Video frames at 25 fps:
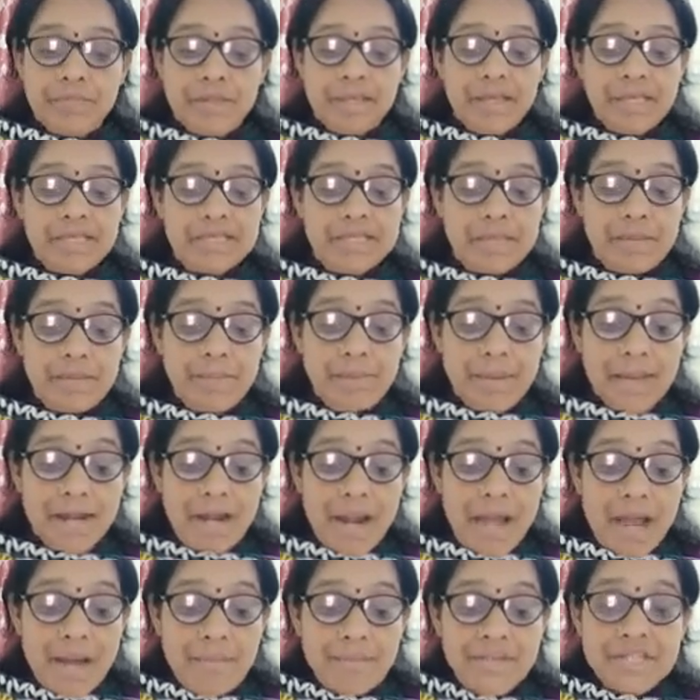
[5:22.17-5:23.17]
is the
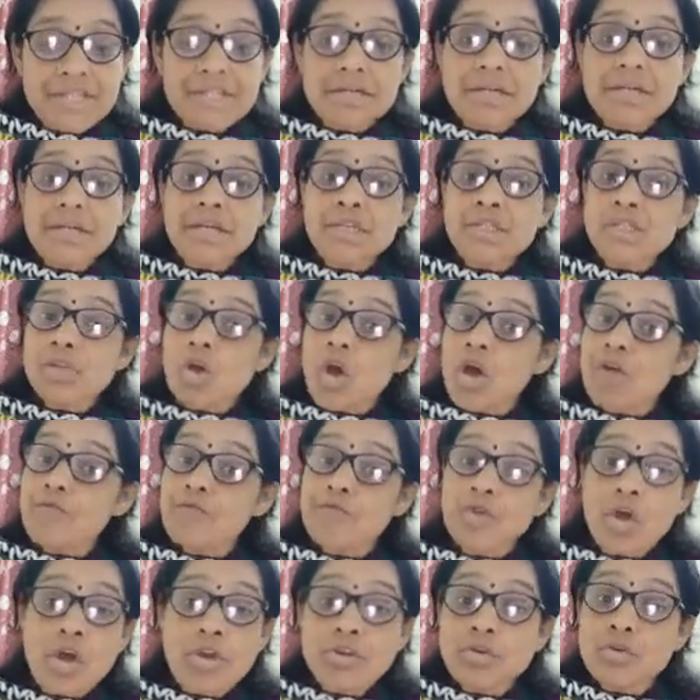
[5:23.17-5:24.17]
parameters of
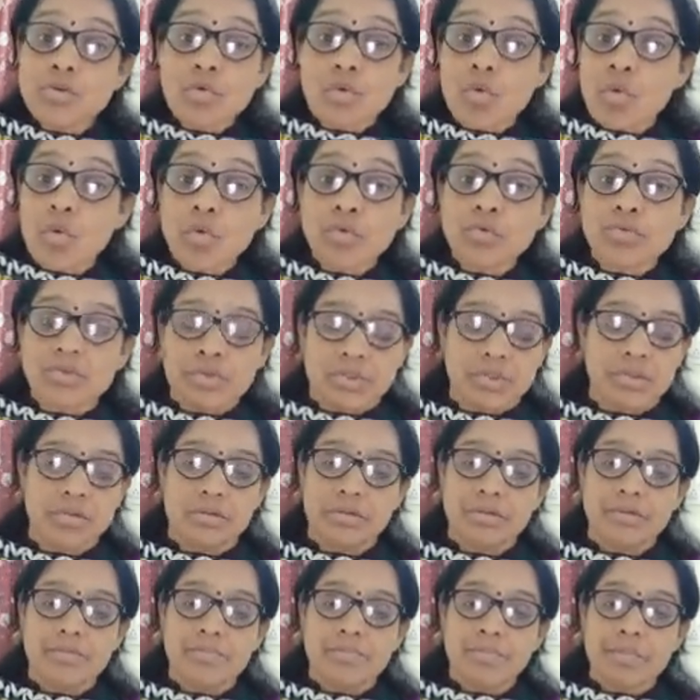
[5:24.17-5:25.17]
not growth,
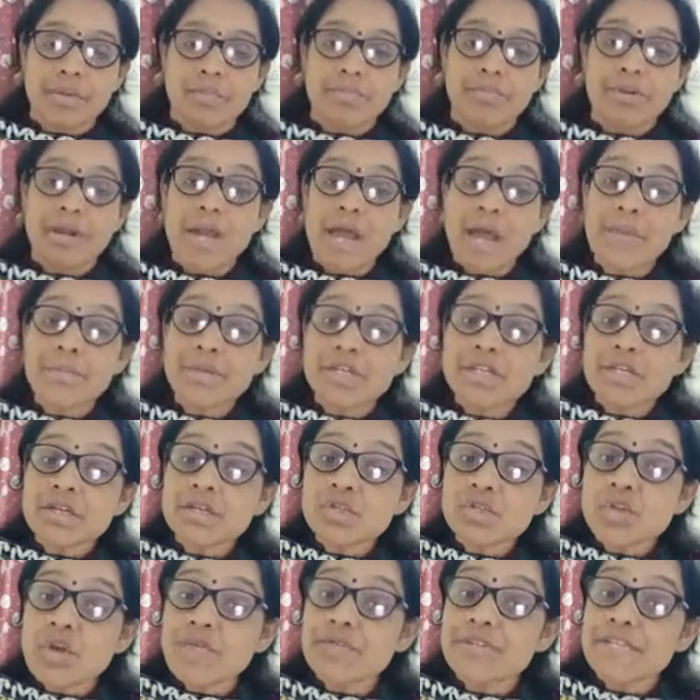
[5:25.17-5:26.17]

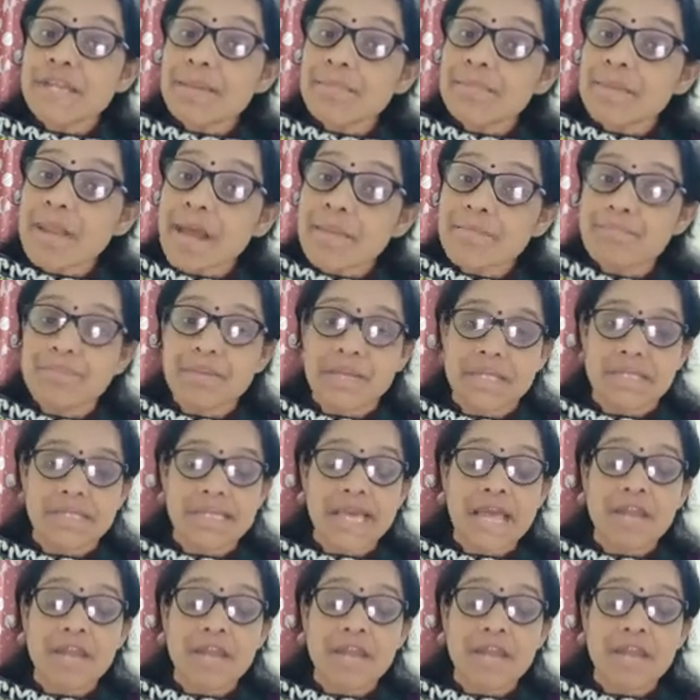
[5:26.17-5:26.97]
parameters of development.